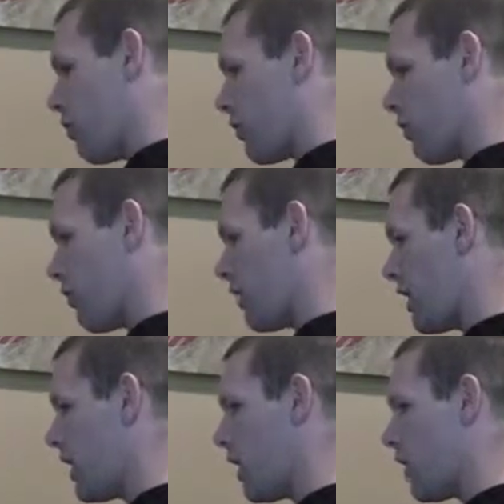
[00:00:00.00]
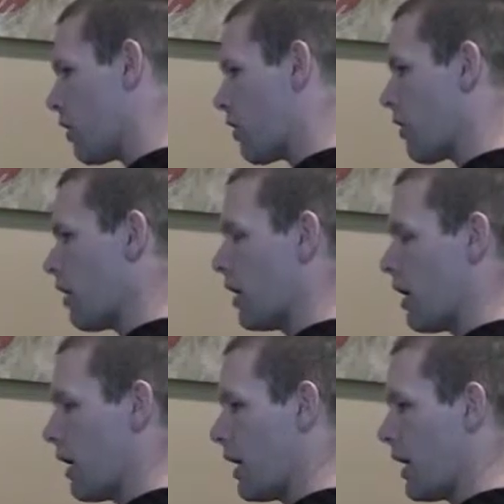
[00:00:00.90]
structures here
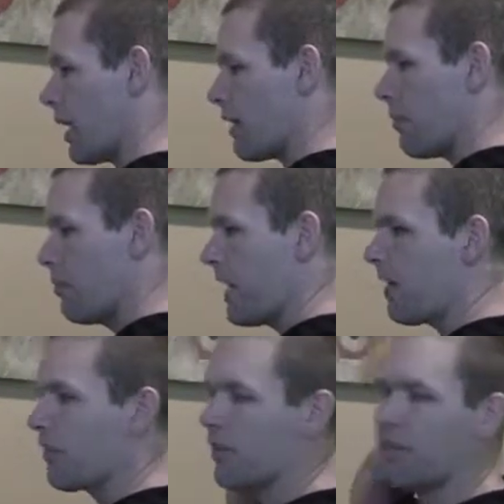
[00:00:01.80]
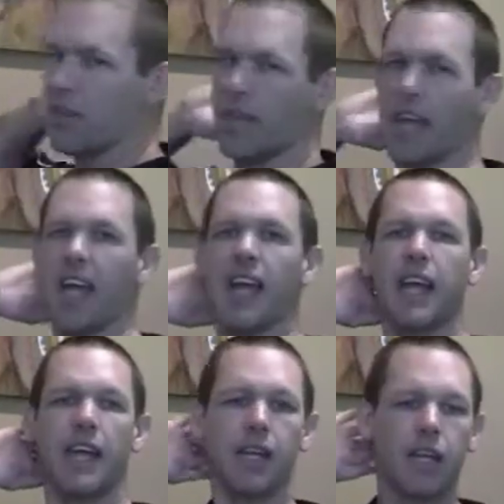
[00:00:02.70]
at the base of the
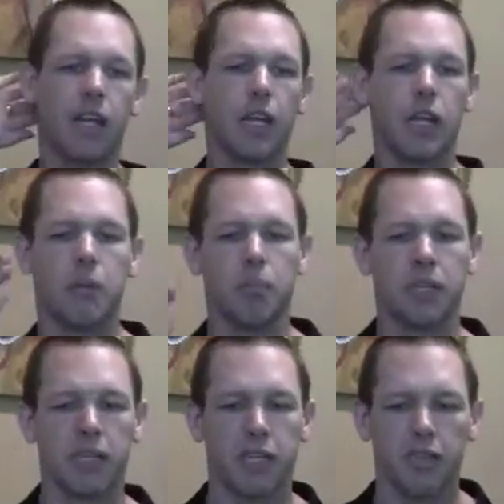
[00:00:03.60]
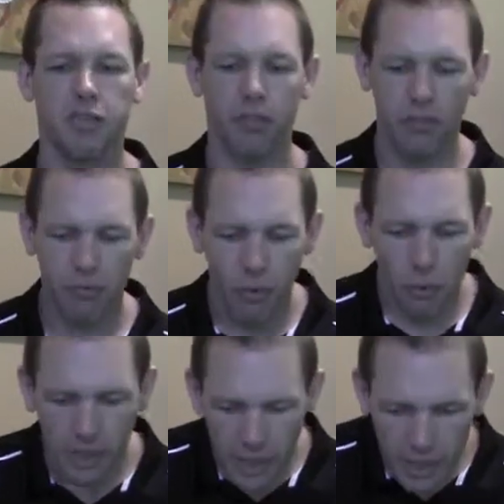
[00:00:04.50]
head. Because this
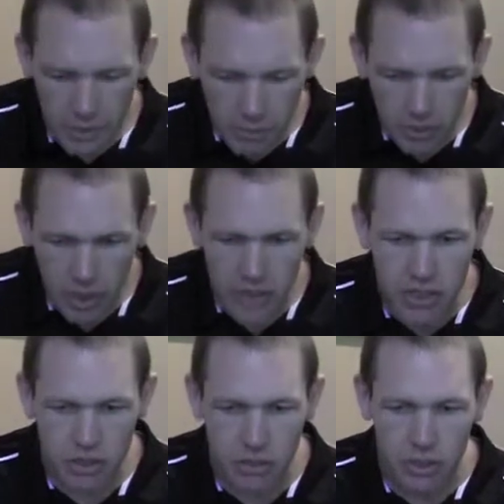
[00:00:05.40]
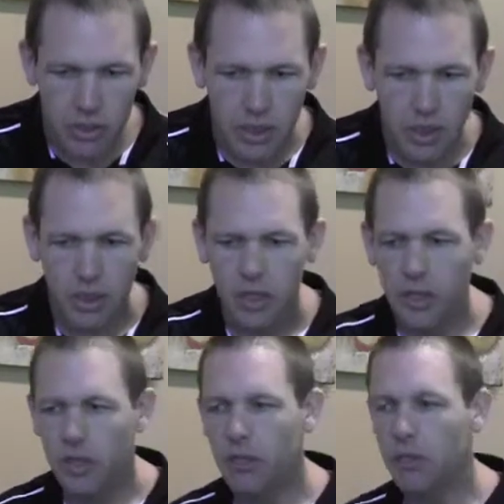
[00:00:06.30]
forward head posture,
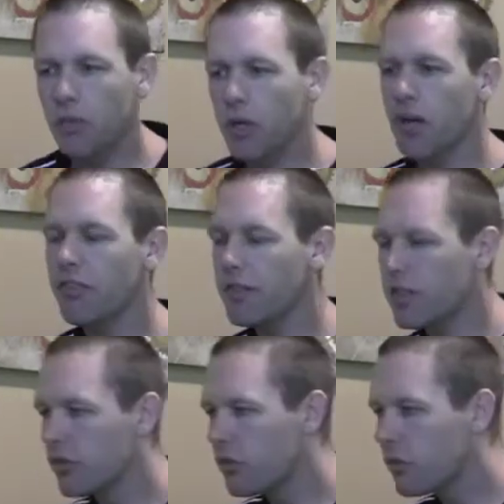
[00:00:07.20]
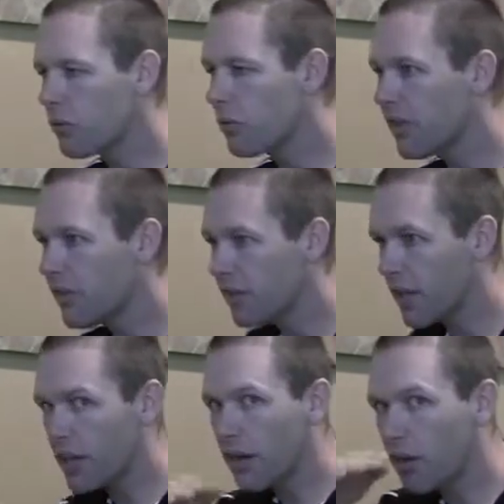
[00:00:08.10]
we often need to
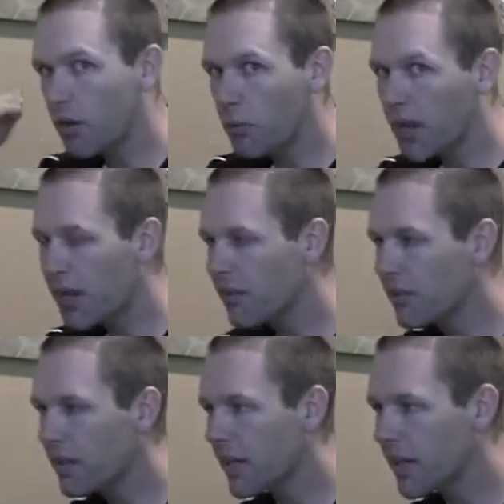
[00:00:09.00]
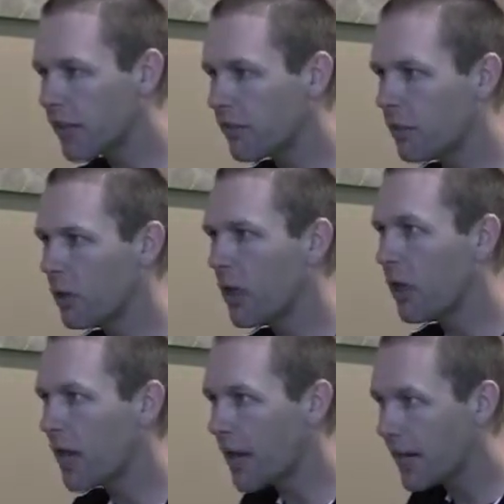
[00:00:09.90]
reset our horizon line for
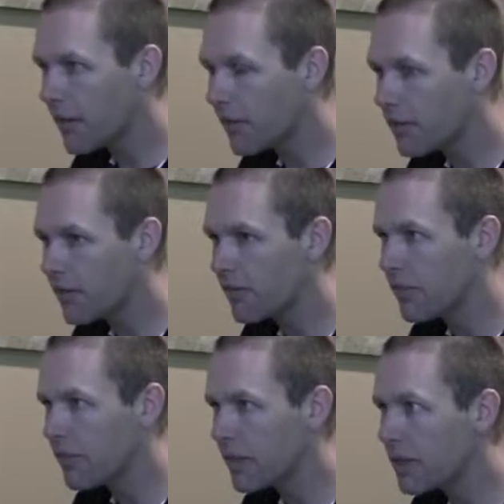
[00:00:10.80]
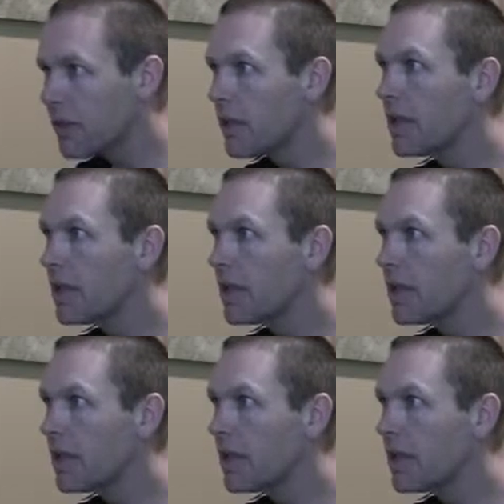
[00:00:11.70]
our eyes to see,